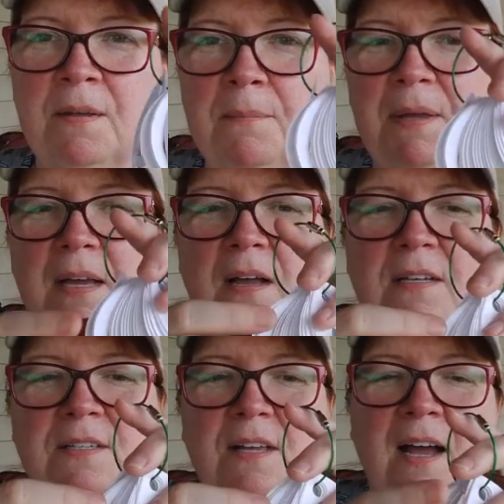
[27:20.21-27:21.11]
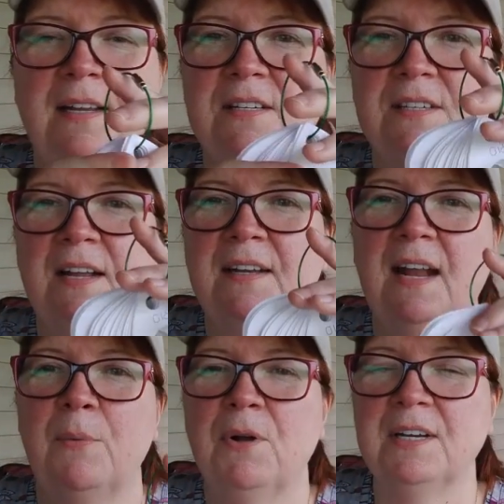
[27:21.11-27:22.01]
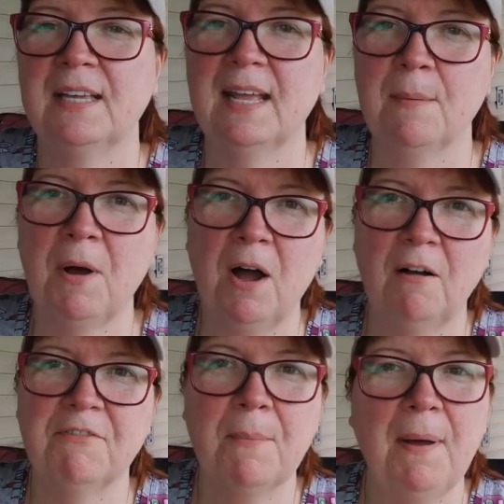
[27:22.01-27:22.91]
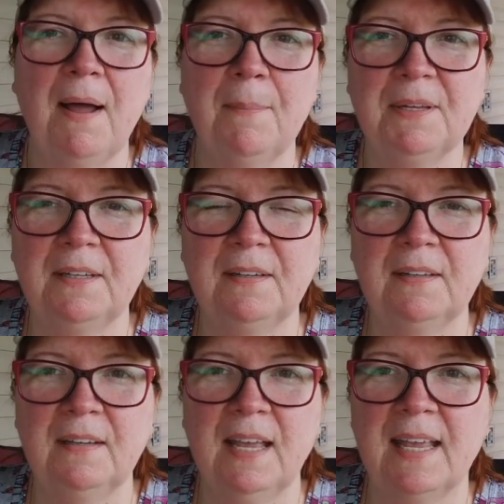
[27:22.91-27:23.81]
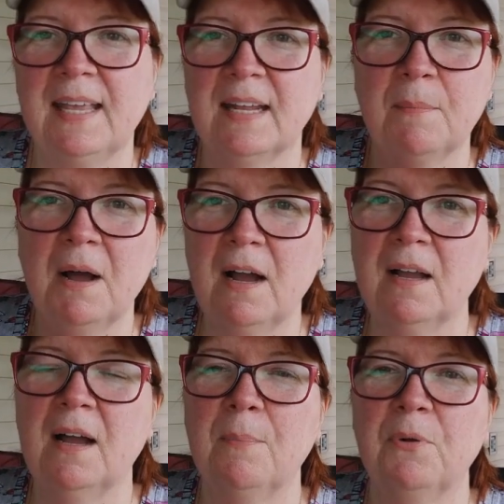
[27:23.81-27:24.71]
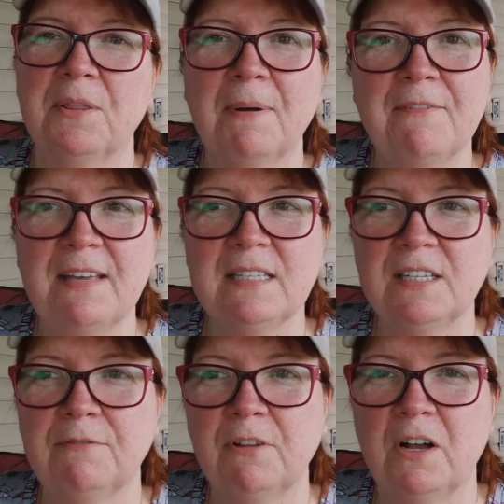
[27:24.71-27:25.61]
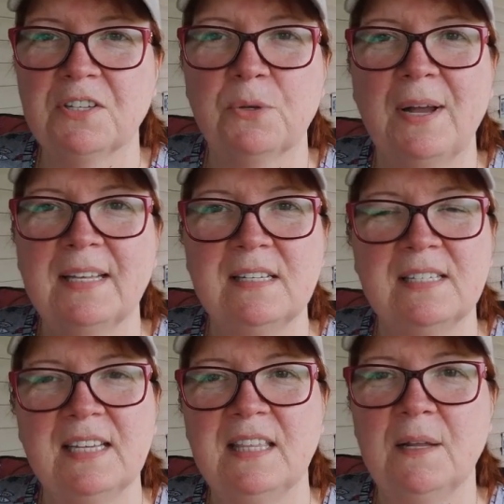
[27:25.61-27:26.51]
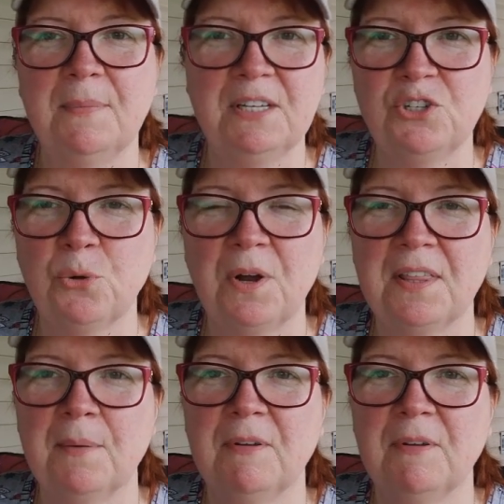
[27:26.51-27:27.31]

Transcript: because I decided I wanted to get them off the bobbin and get them hung up with my fancy floss so I can see them and enjoy them.